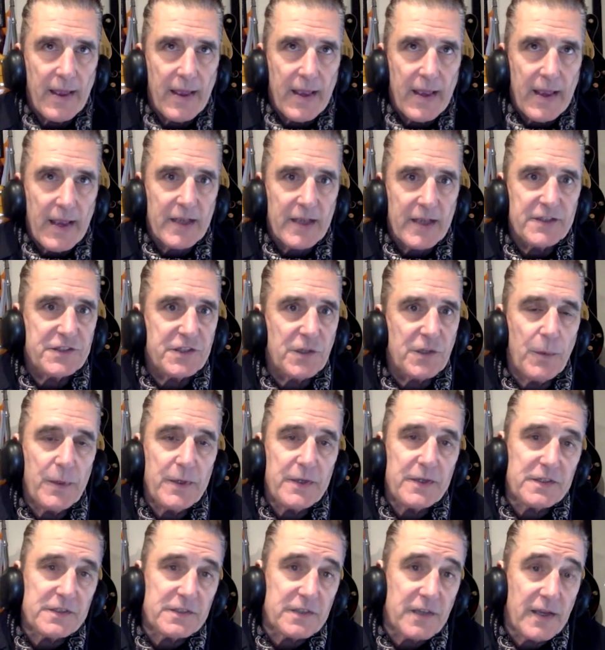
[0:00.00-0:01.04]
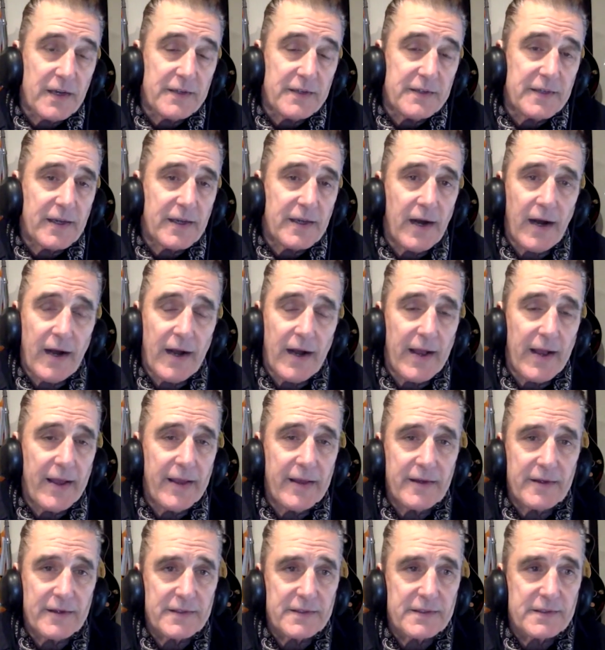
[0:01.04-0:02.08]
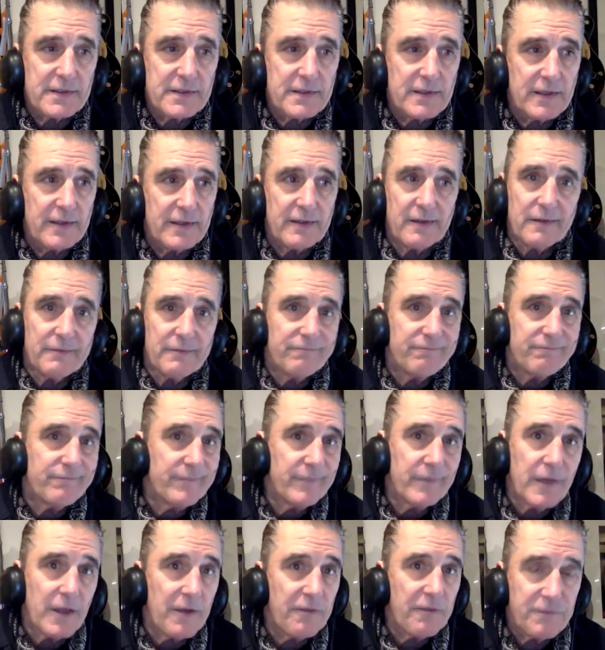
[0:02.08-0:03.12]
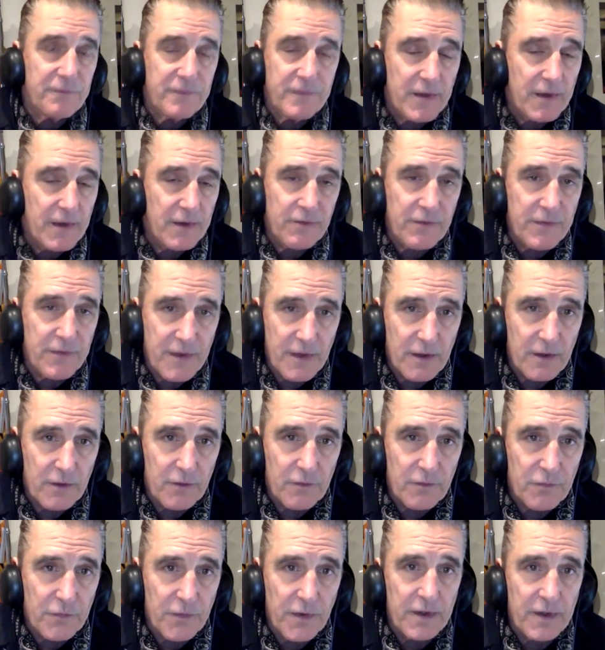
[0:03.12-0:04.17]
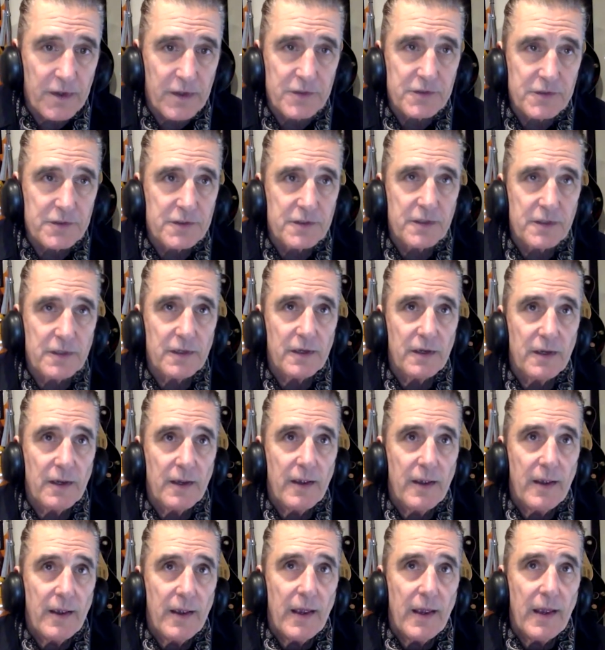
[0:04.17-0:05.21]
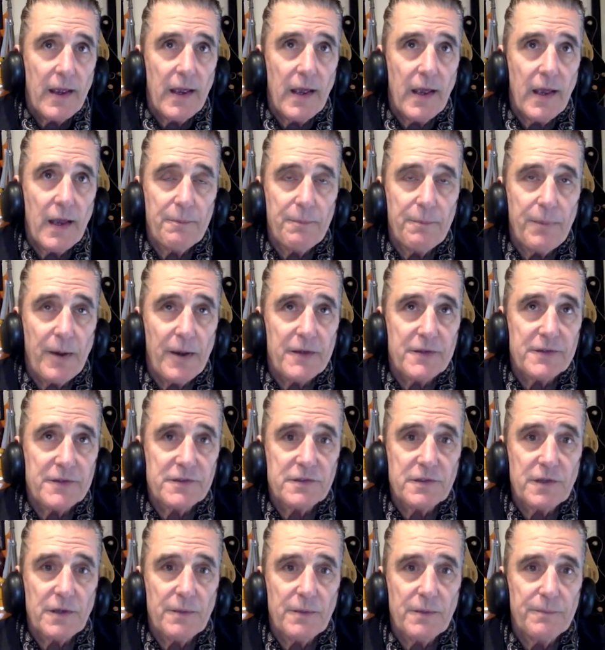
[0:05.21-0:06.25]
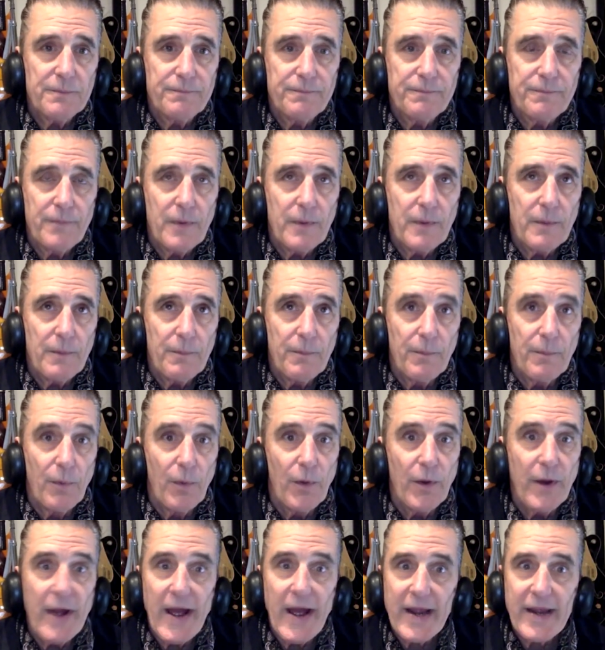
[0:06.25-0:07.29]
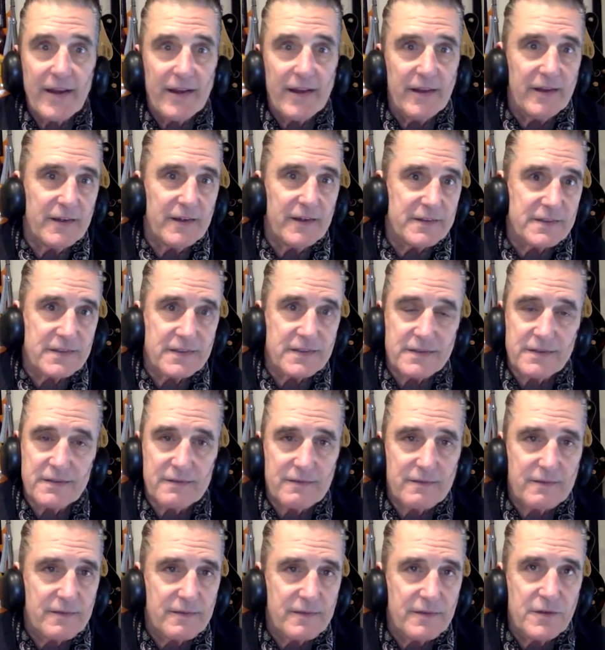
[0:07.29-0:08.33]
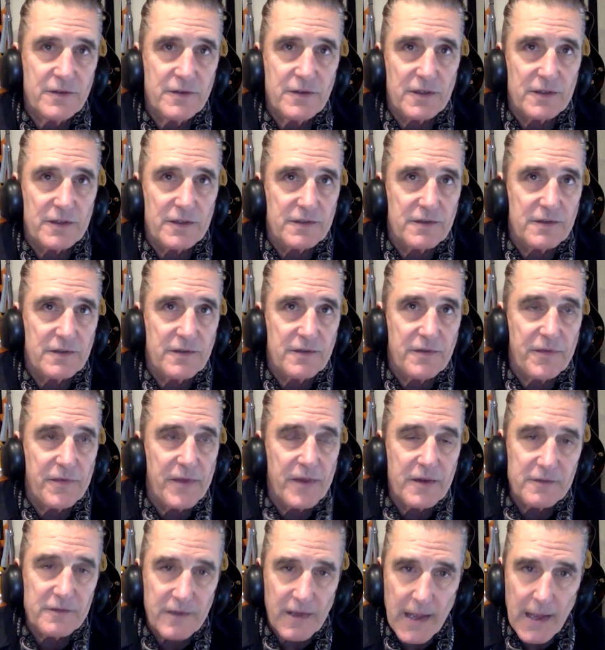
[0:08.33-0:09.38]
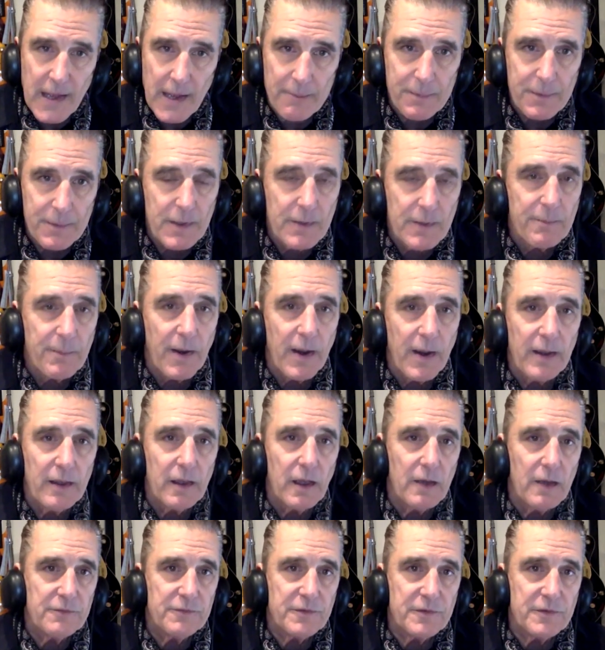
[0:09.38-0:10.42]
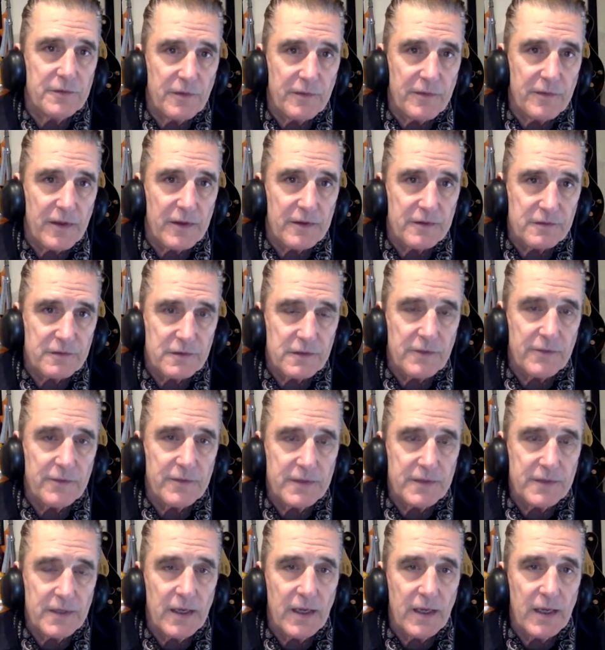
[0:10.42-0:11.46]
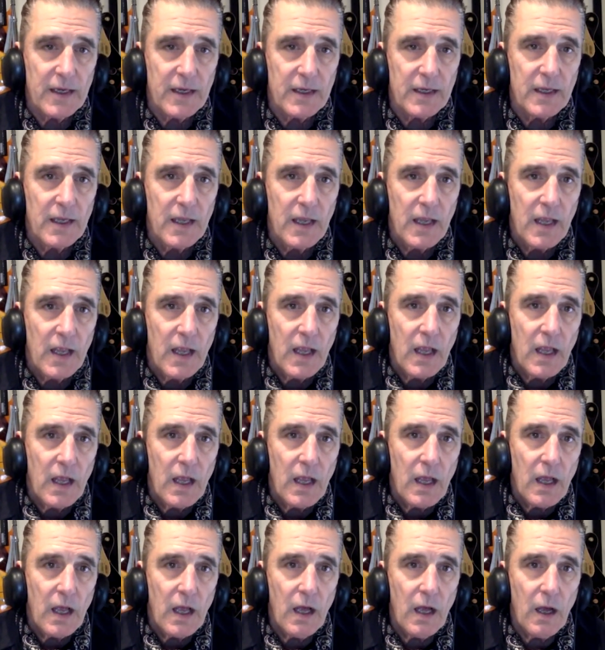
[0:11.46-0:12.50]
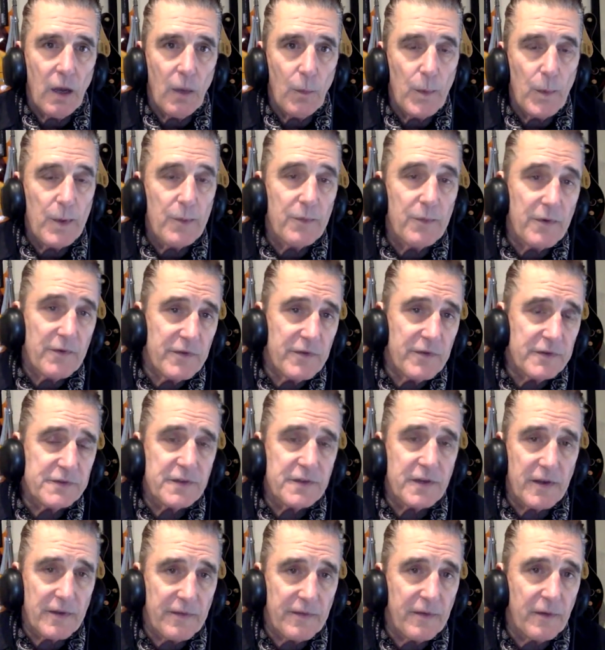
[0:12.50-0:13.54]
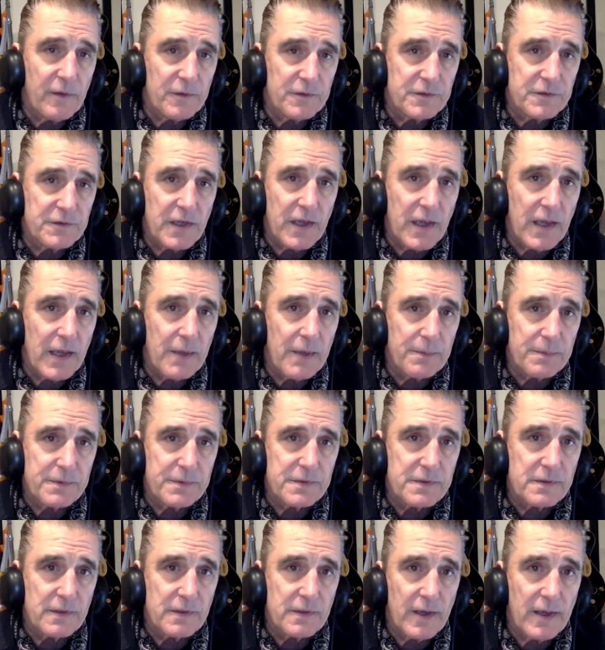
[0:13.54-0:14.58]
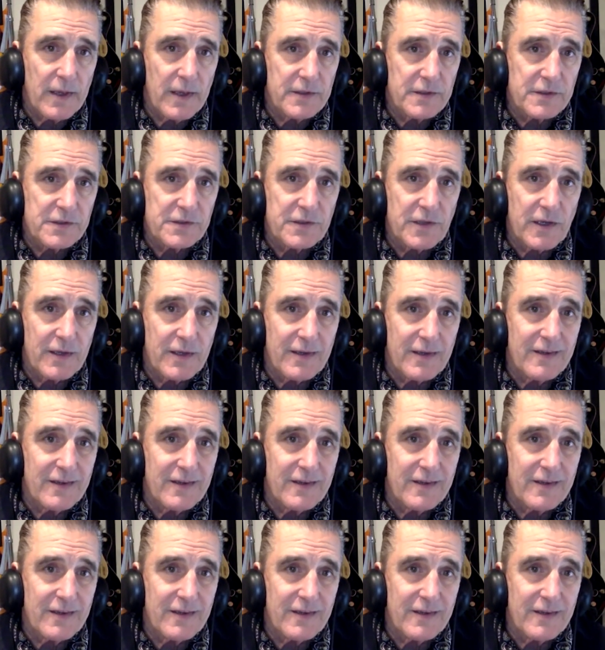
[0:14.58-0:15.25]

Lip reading: And so we decided to take a hiatus and left everything unfinished. And by some miraculous, just things that happened in my lives in 2017, we revisited those tapes and decided,